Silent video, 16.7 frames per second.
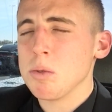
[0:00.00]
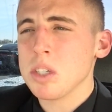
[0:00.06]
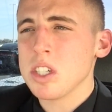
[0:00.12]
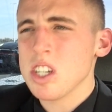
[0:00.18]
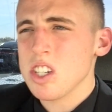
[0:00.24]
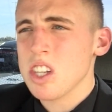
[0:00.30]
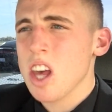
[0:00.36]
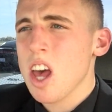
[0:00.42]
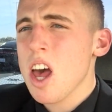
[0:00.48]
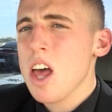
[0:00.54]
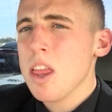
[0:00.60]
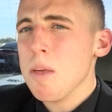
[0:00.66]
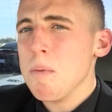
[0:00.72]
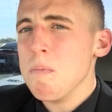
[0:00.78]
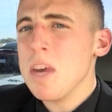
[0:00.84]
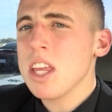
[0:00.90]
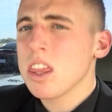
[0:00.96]
which is
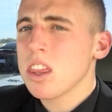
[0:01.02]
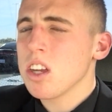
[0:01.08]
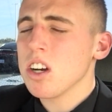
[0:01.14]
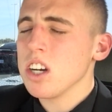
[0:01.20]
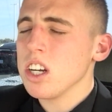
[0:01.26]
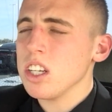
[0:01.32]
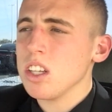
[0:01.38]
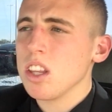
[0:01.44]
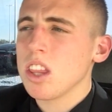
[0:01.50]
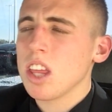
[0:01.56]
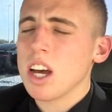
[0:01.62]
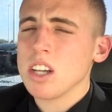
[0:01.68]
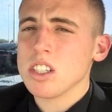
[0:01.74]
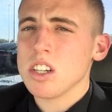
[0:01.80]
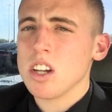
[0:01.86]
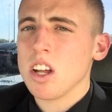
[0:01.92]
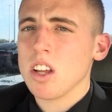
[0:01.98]
the mid
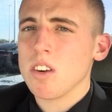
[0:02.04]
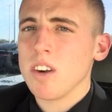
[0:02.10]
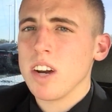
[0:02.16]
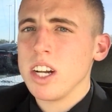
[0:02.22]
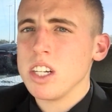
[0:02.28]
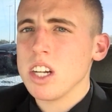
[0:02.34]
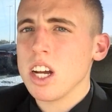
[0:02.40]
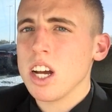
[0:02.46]
$30,000 range,